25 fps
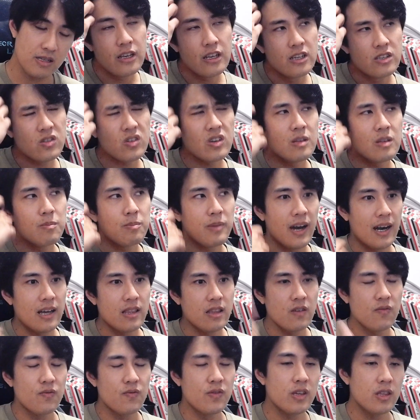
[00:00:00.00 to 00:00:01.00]
So in my
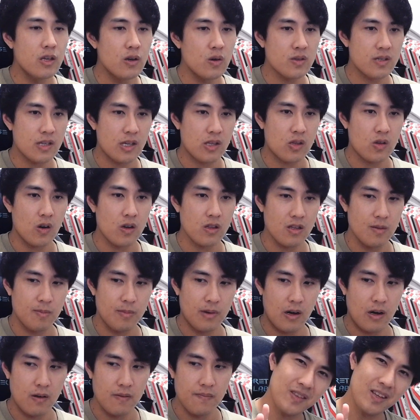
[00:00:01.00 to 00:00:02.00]
other videos I talked
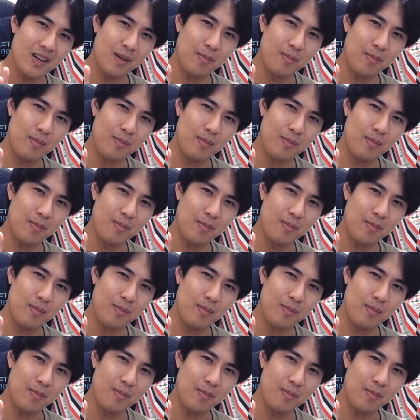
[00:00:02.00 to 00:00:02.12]
about